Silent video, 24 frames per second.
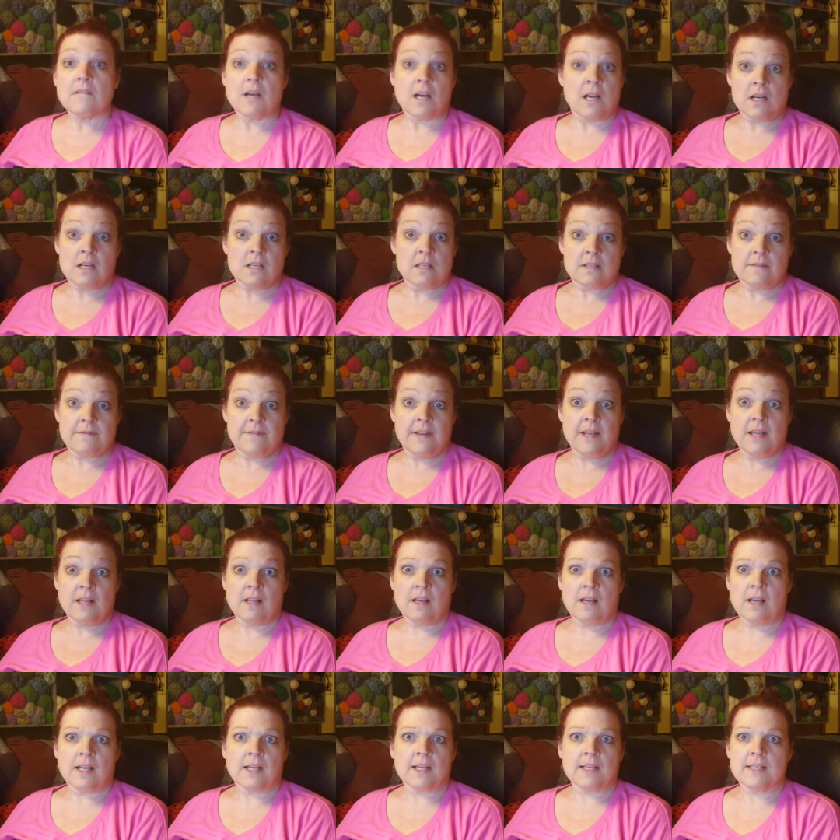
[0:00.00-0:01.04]
I just feel
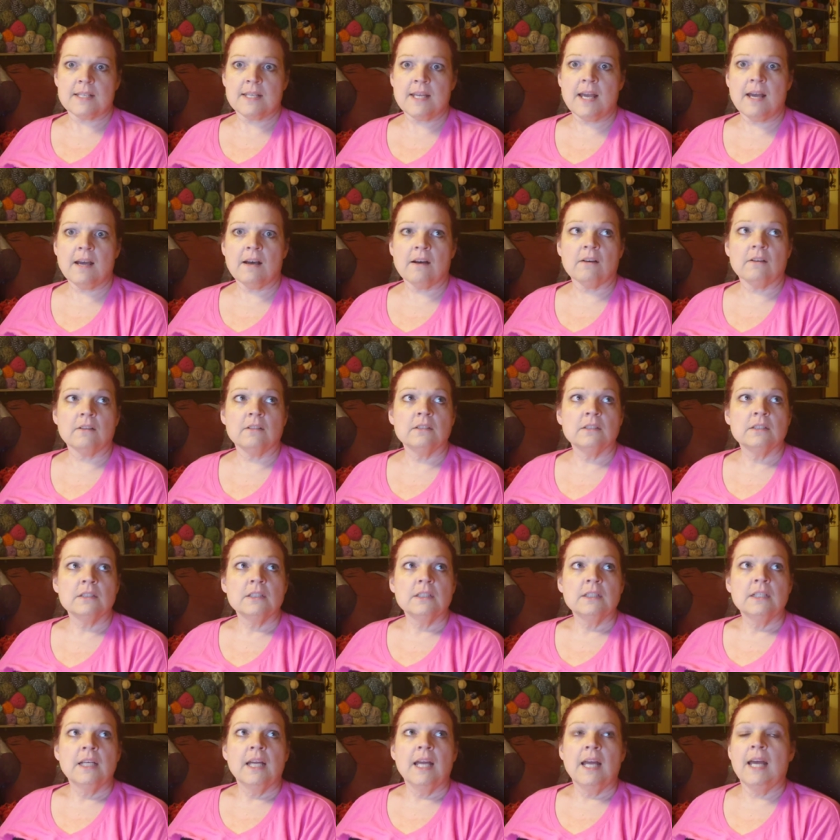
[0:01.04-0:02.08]
it. I could tell.
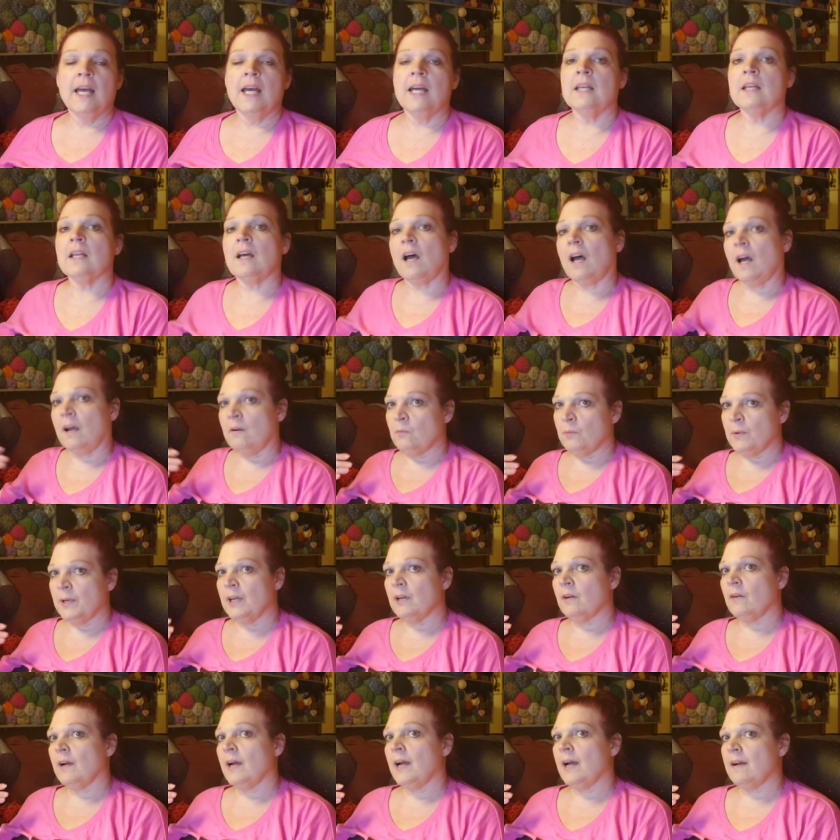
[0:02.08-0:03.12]
And I, we
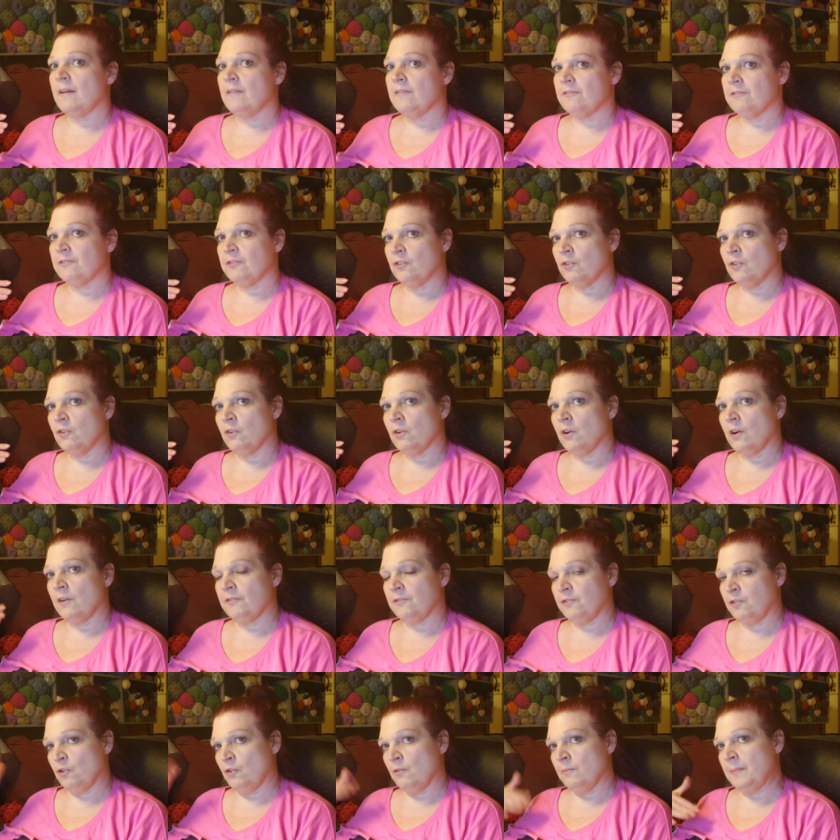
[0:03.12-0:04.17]
don't have full a
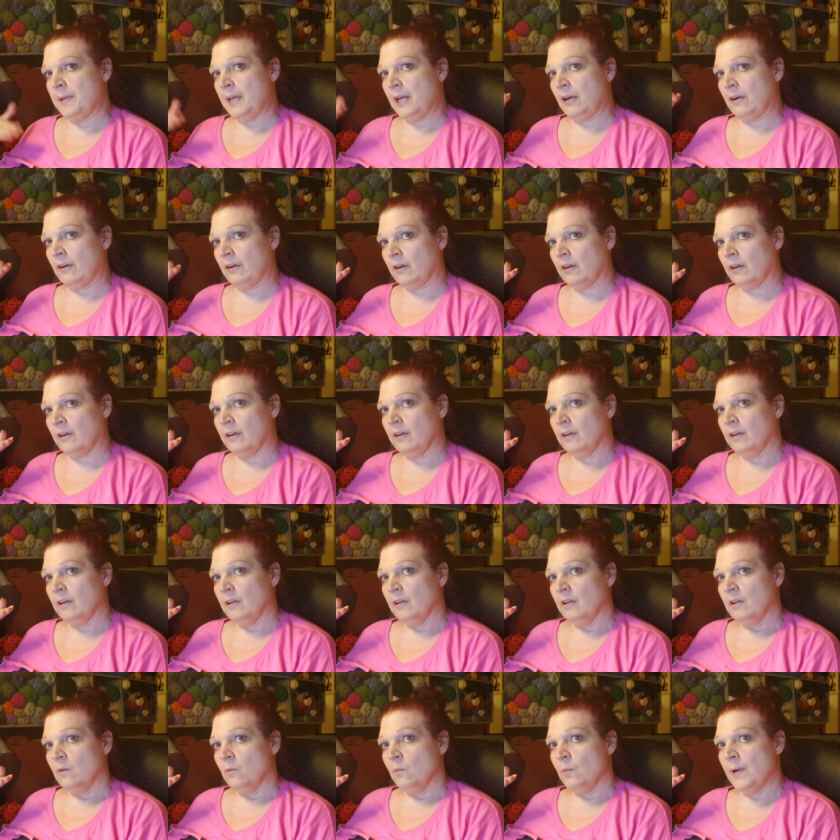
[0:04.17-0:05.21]
full mirror
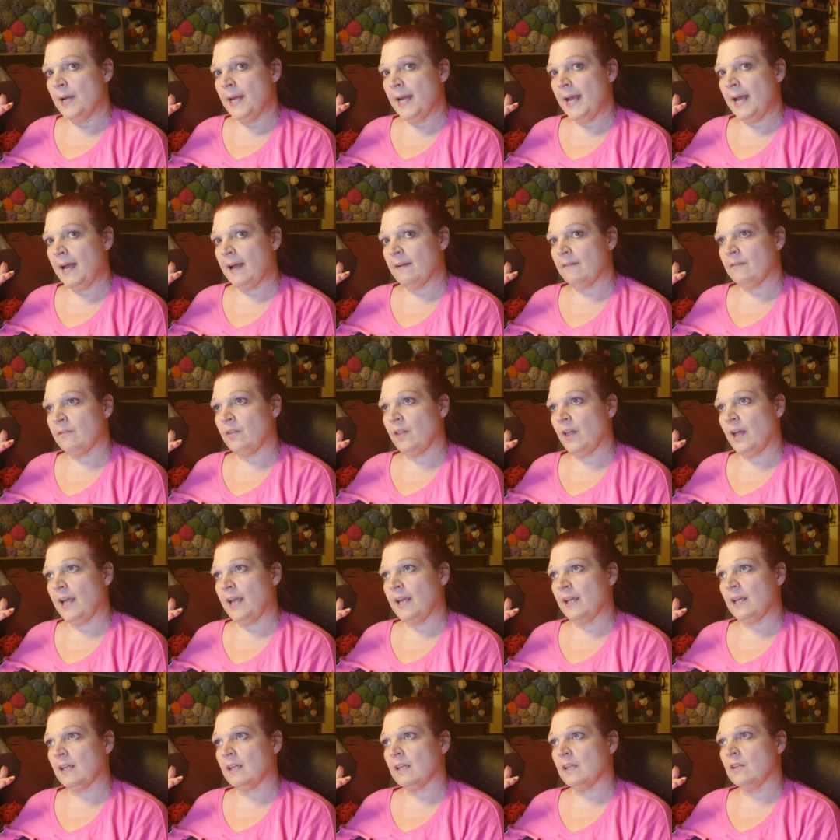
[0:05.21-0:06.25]
we have
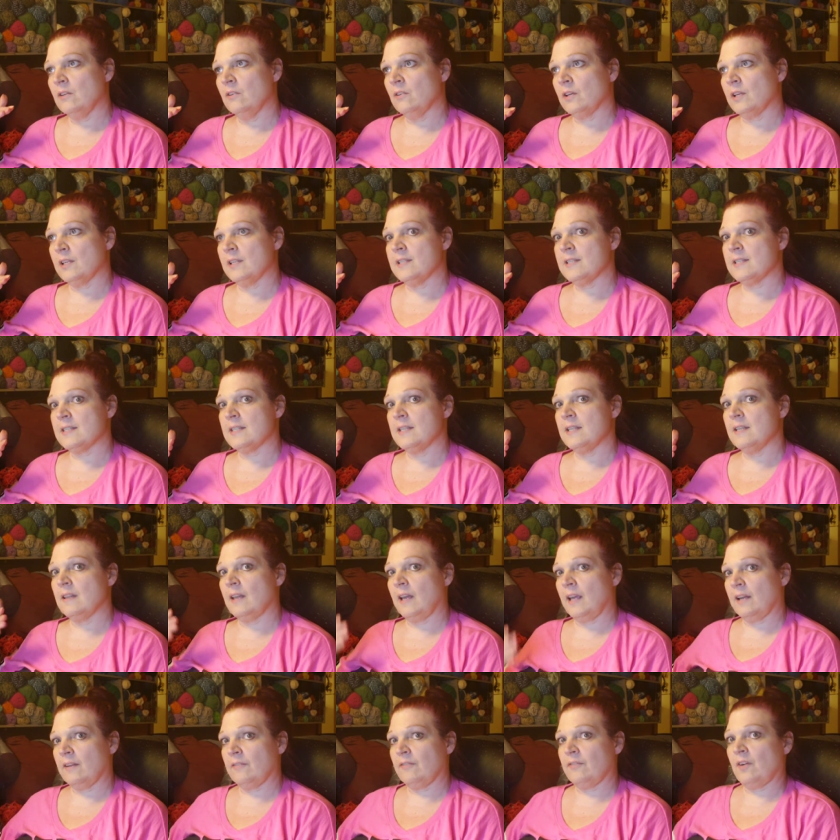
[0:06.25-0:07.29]
like, you can see
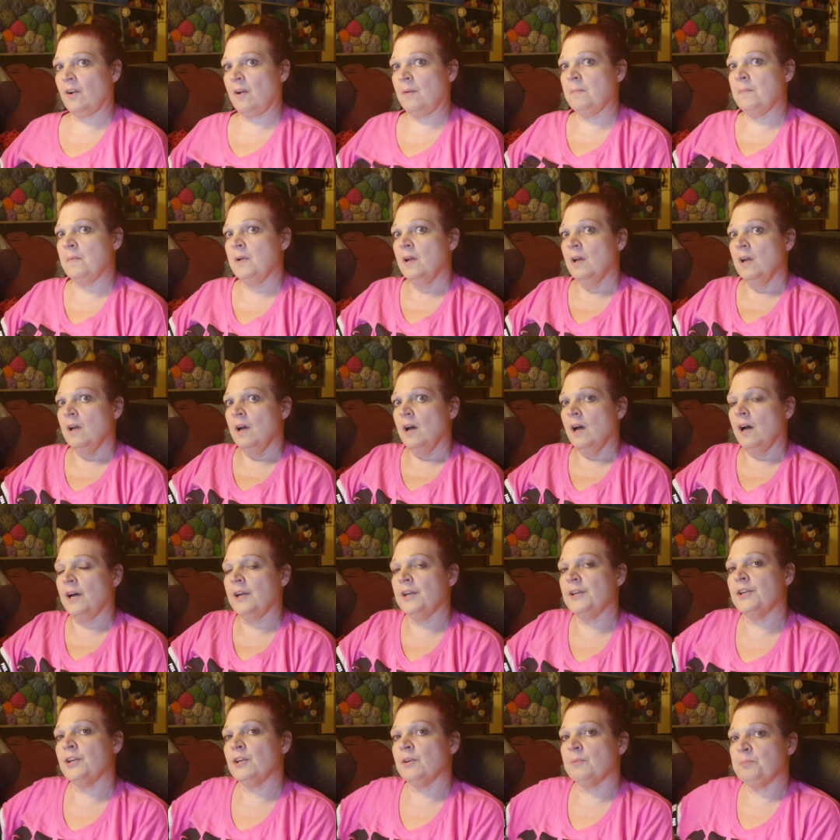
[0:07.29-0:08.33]
like from
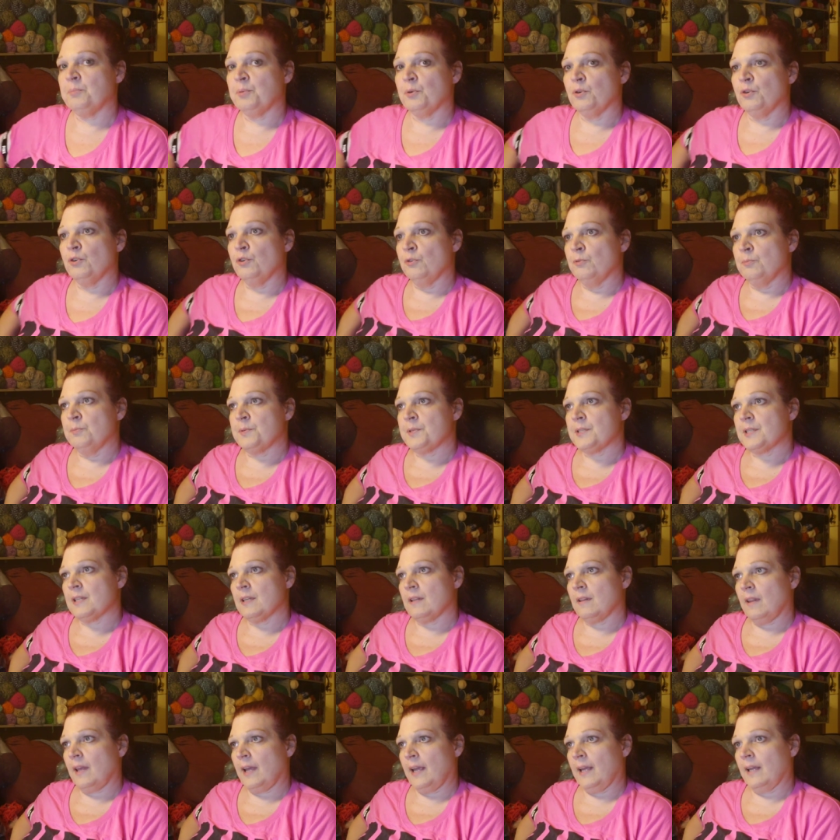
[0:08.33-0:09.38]
under your boobs
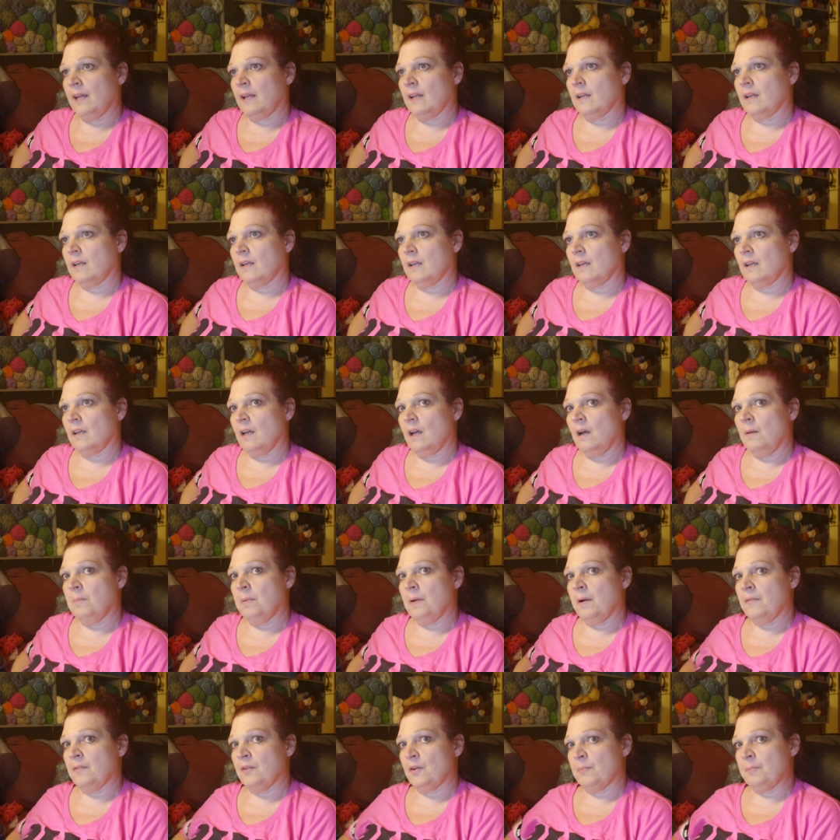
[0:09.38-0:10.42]
to like
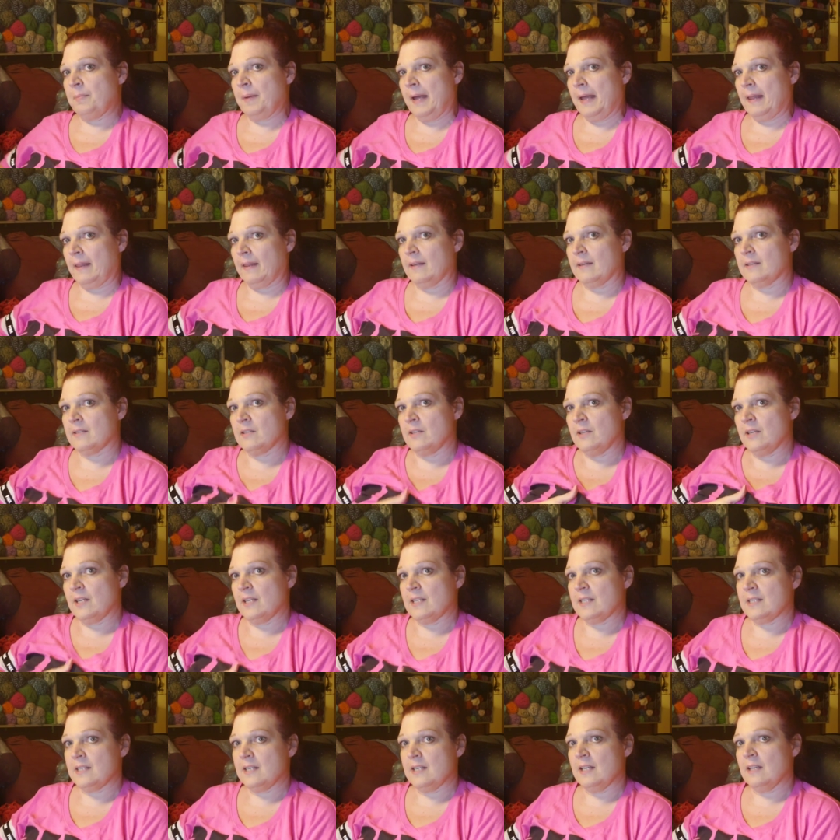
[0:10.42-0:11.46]
above your belly. So you
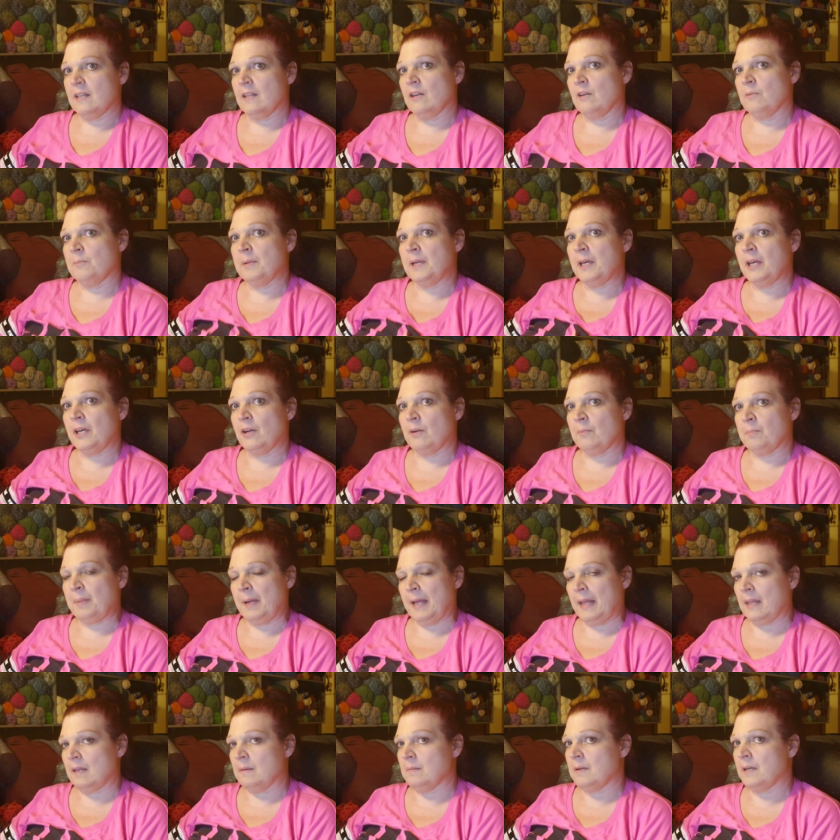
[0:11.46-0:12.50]
can see a little bit of your
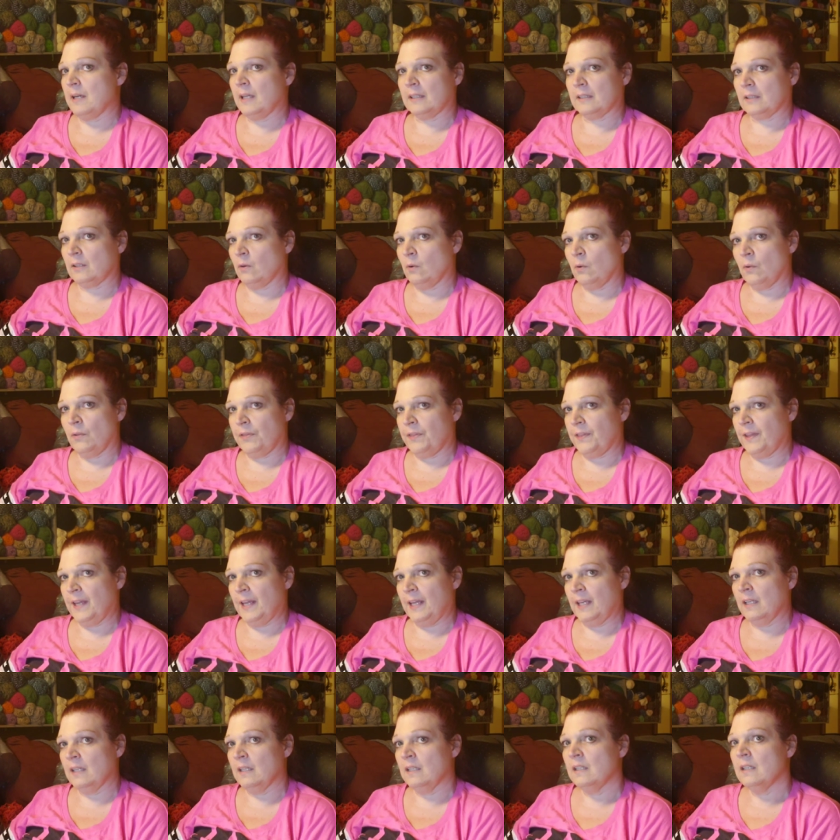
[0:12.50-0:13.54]
belly, but not the whole
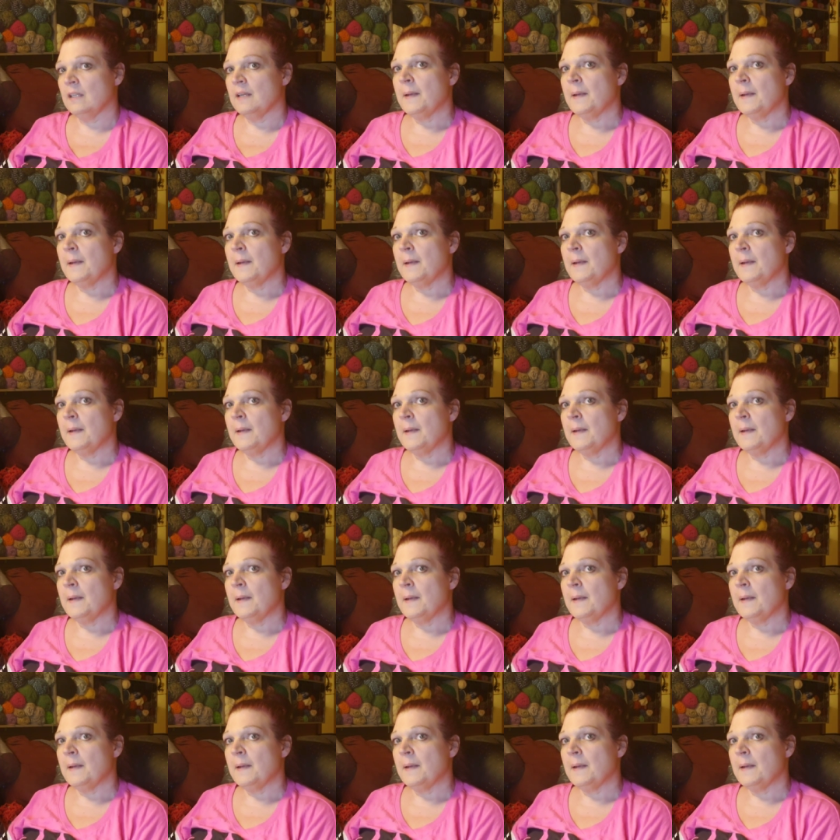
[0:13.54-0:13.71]
thing